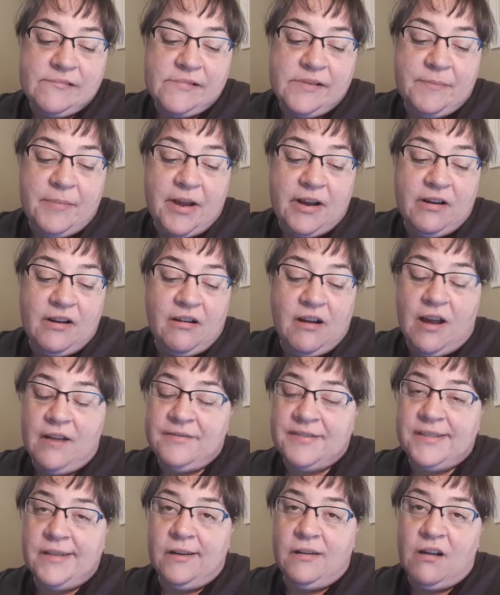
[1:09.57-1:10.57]

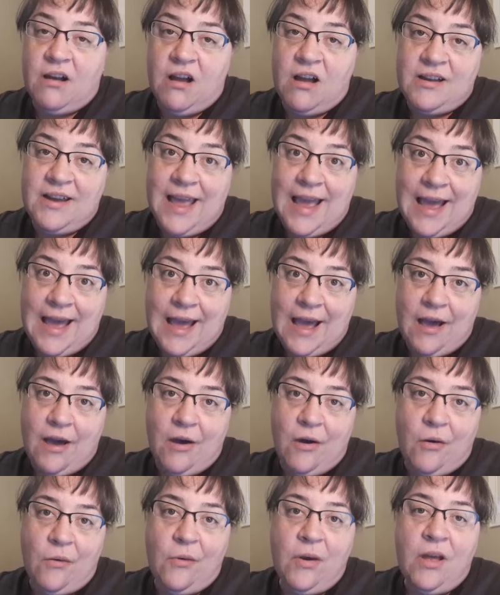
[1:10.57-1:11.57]
paragraphs here on
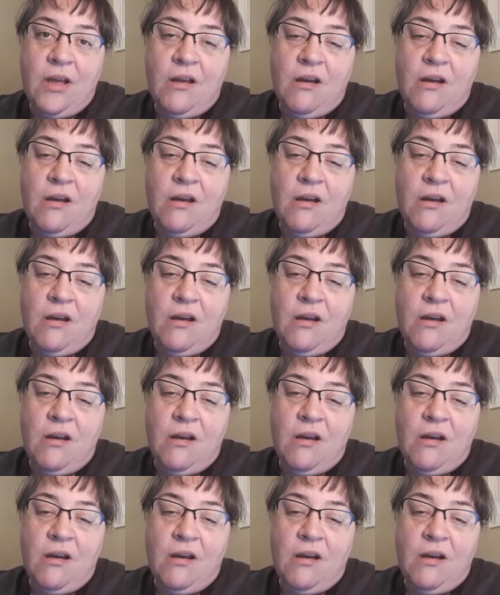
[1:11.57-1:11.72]
how